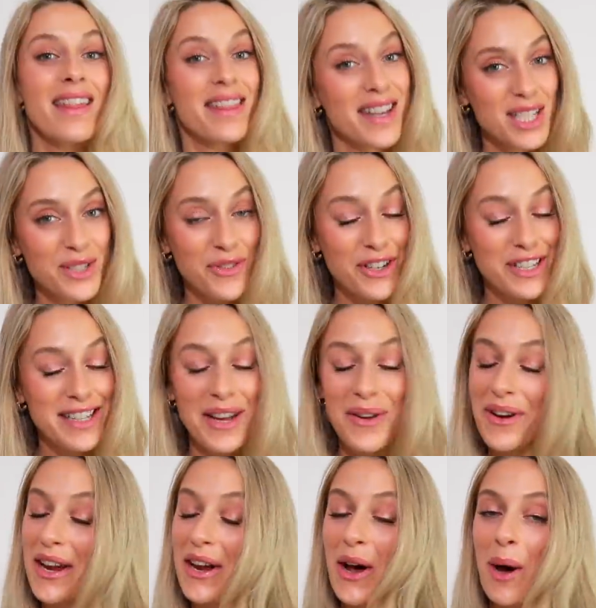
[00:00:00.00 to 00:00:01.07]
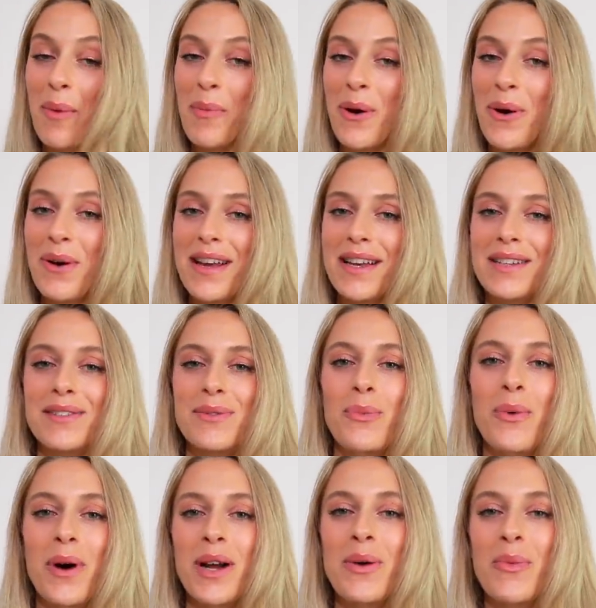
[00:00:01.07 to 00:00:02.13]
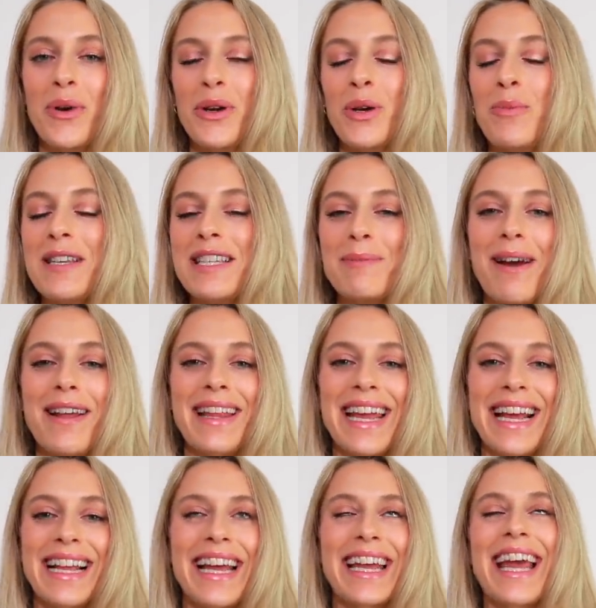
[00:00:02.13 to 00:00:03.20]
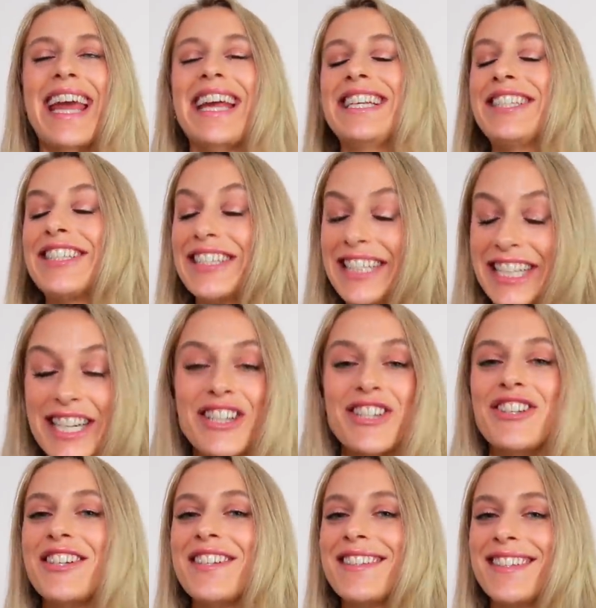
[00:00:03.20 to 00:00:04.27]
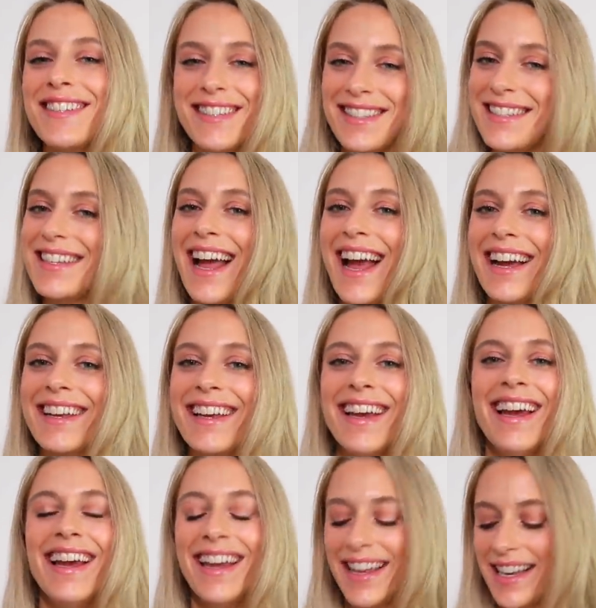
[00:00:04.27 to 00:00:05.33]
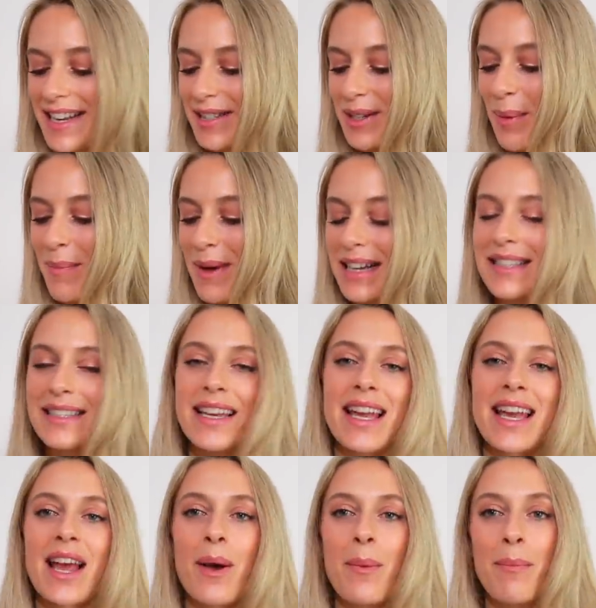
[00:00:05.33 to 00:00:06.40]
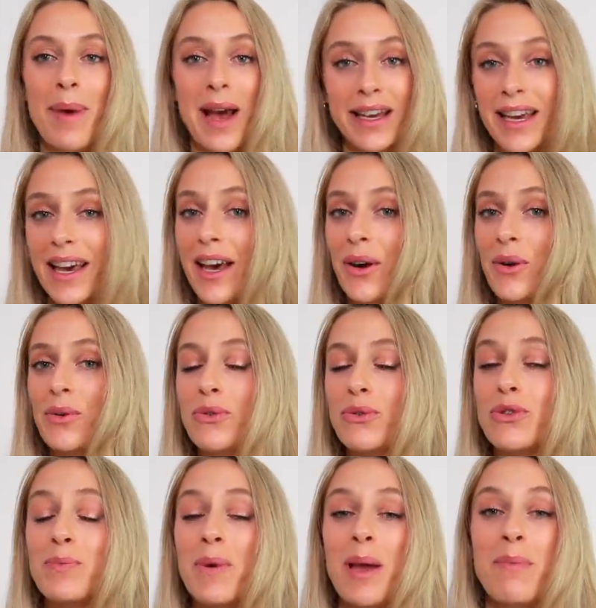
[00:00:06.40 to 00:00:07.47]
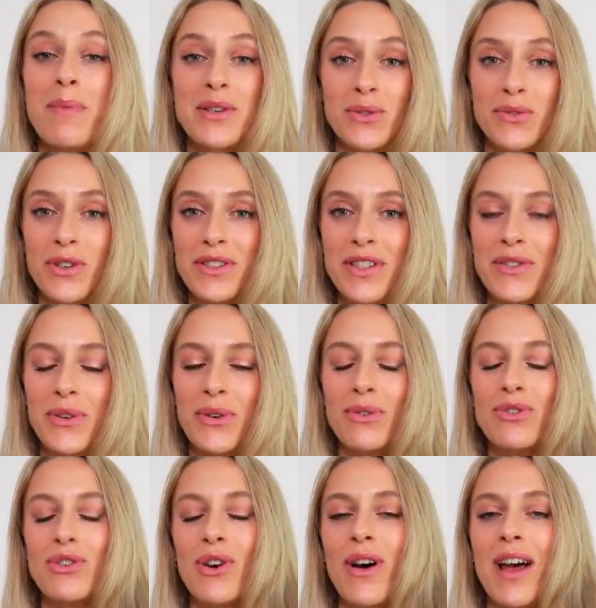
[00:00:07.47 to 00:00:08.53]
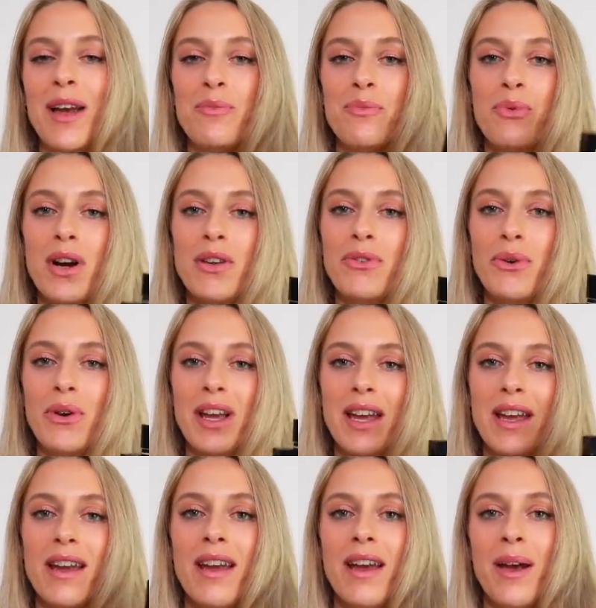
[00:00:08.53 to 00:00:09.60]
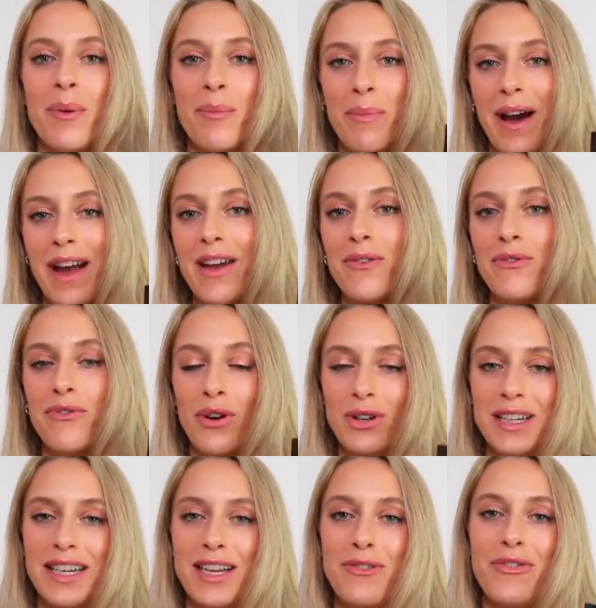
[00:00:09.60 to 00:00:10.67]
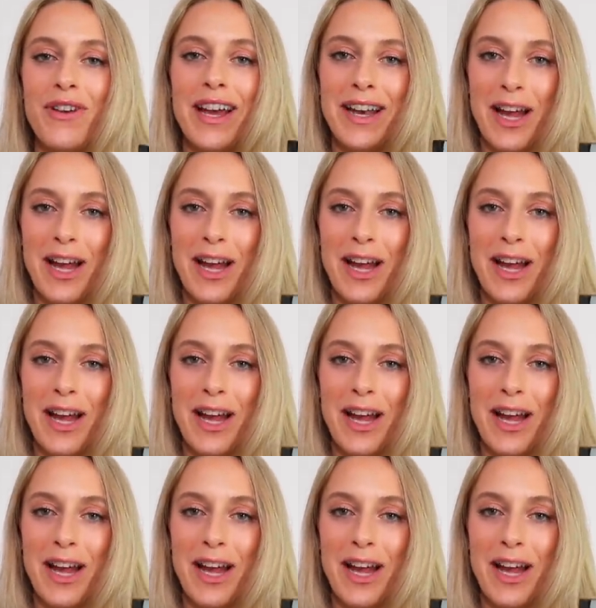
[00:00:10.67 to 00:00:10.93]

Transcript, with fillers: This first layering combo is one where you'll be smelling like a delicious snack. It is mixing Baccarat Rouge by Maison Francis Kurkdjian and Bois Doré by Van Cleef and